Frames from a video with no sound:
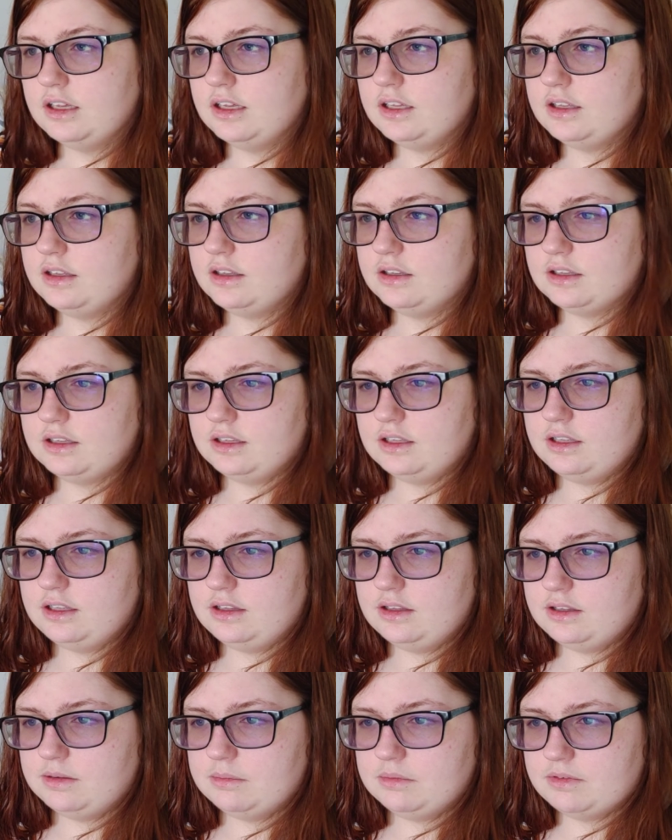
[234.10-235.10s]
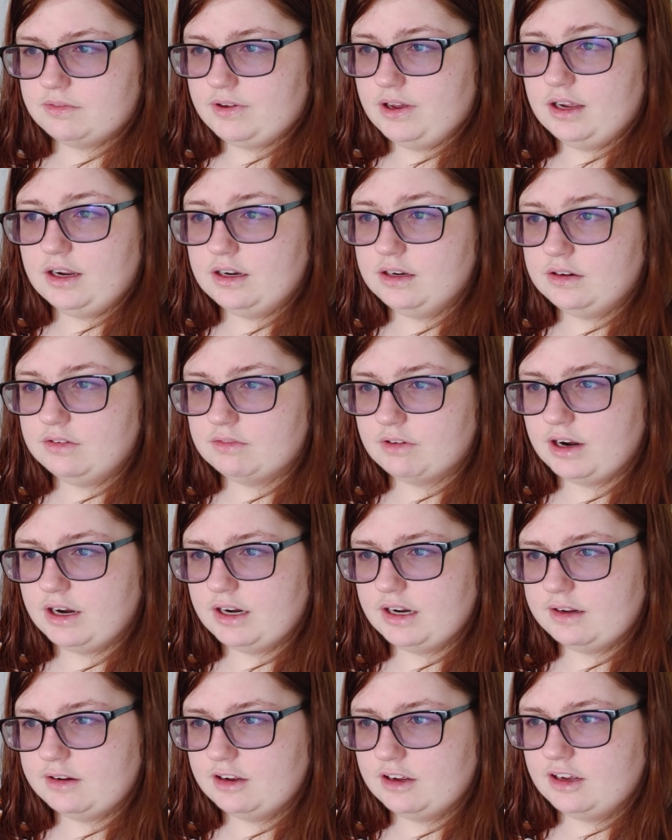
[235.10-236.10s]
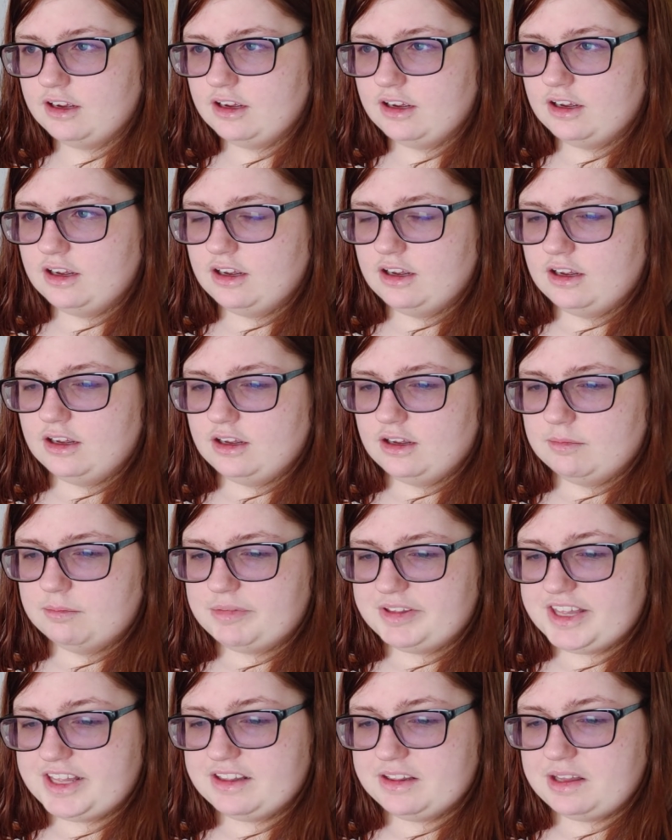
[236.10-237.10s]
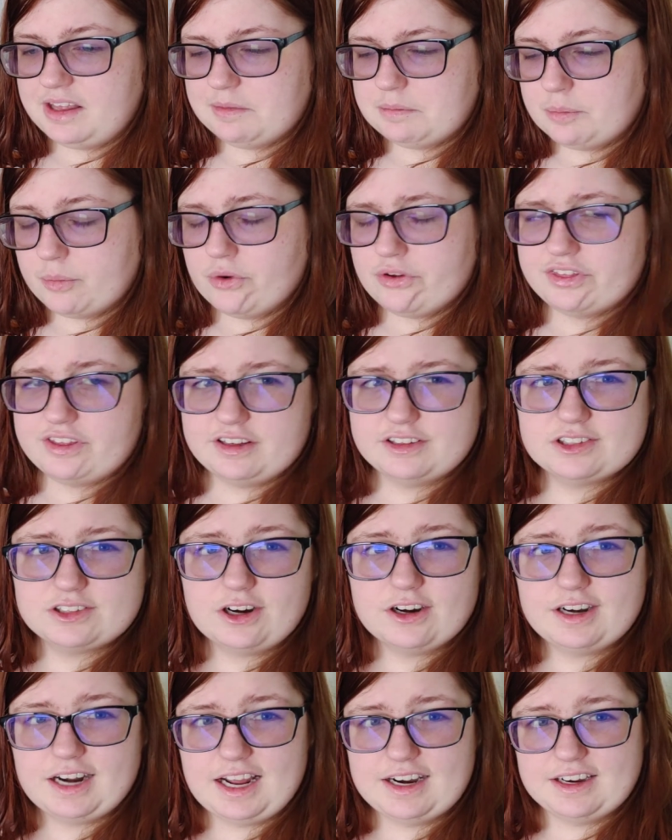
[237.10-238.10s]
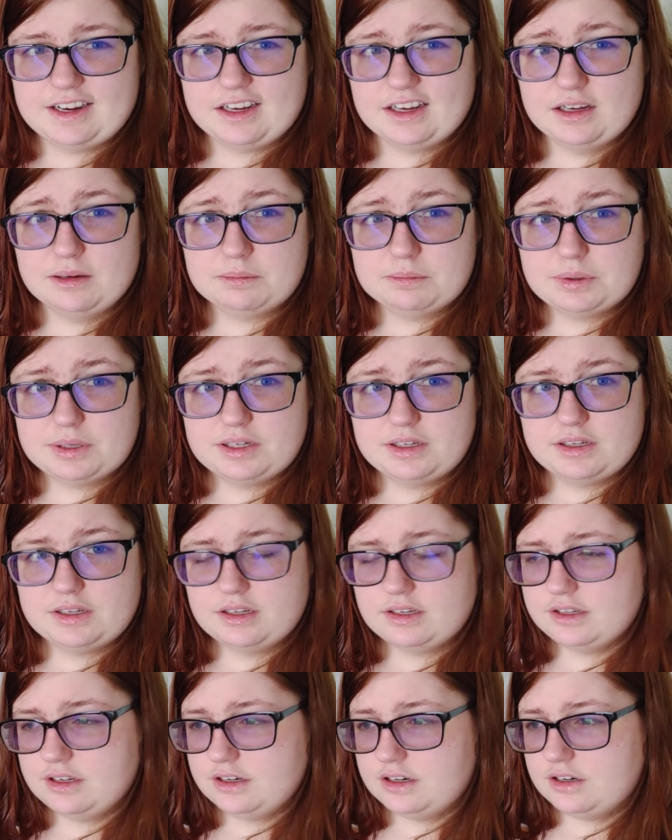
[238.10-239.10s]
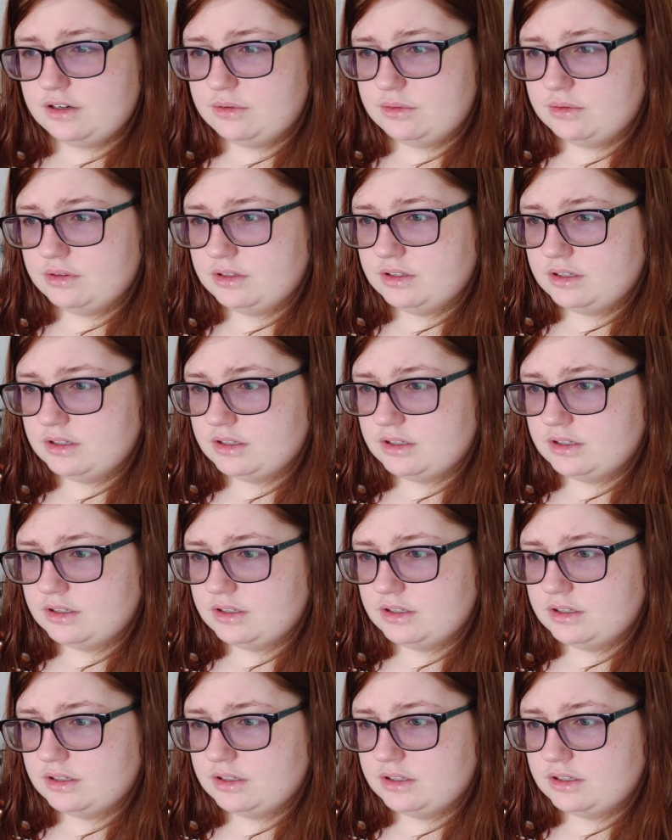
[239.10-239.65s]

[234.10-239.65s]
he he seems fine, right? But then like more things started adding up, you know.